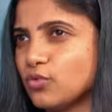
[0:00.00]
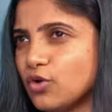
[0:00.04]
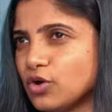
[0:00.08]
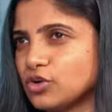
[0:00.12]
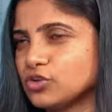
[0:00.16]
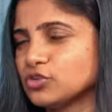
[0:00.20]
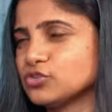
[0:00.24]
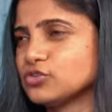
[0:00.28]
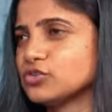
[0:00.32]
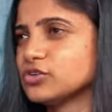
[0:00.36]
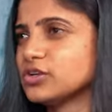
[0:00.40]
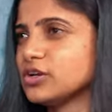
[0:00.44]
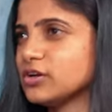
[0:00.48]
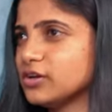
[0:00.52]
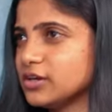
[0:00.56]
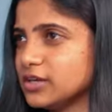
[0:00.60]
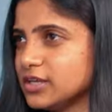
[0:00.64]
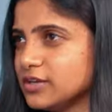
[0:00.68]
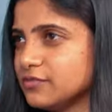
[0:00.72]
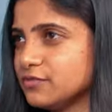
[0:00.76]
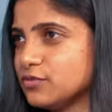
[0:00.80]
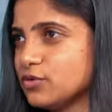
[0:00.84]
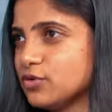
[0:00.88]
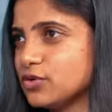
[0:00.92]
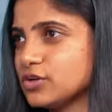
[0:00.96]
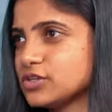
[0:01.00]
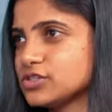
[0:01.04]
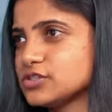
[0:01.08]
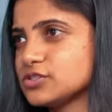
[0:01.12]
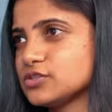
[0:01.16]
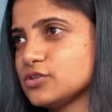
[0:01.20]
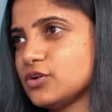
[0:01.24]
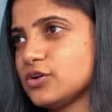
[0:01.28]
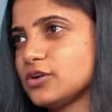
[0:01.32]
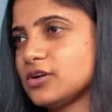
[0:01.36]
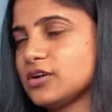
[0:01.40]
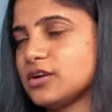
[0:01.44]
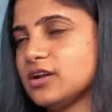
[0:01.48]
want to really
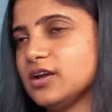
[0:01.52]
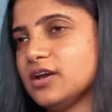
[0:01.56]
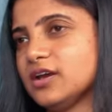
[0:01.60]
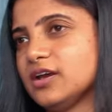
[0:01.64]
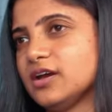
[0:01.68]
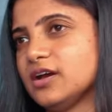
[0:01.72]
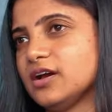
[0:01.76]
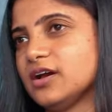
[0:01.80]
focus on